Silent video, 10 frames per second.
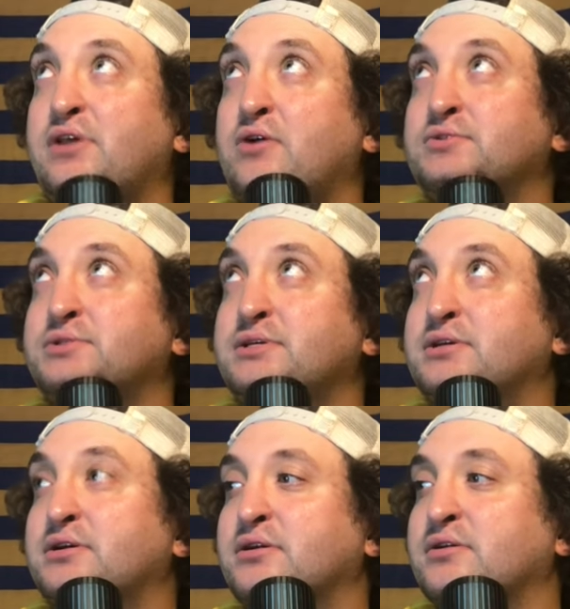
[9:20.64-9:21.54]
That was the
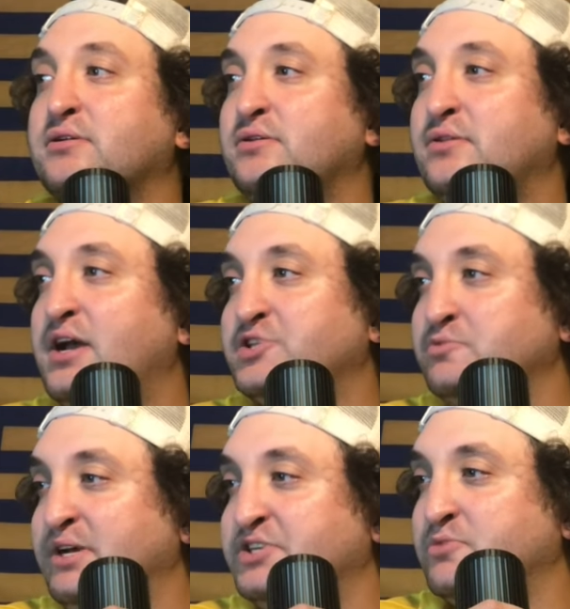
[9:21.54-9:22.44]
last
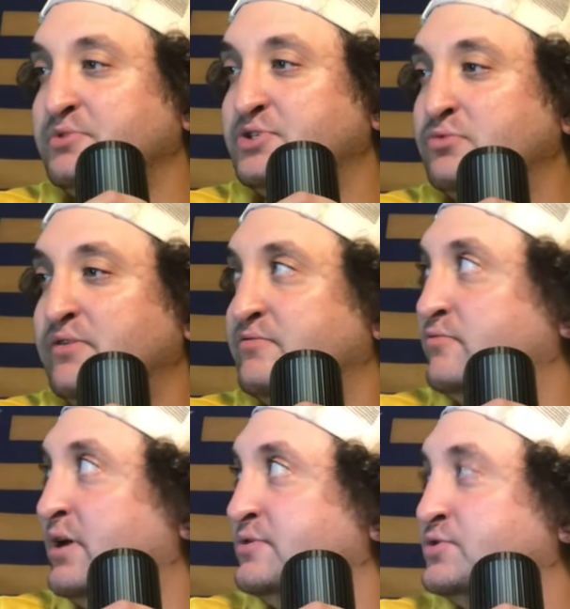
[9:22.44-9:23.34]
matchup of
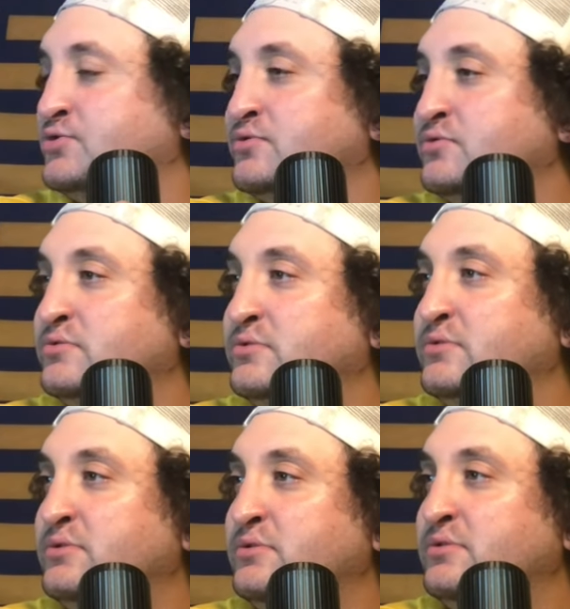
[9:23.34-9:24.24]
round
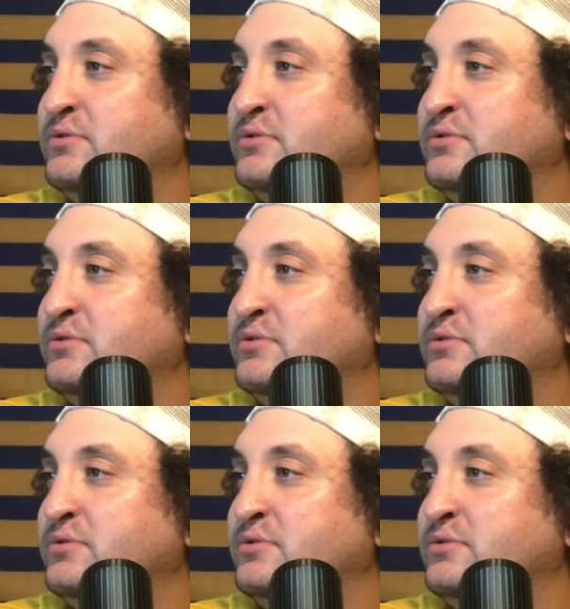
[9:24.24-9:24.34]
two.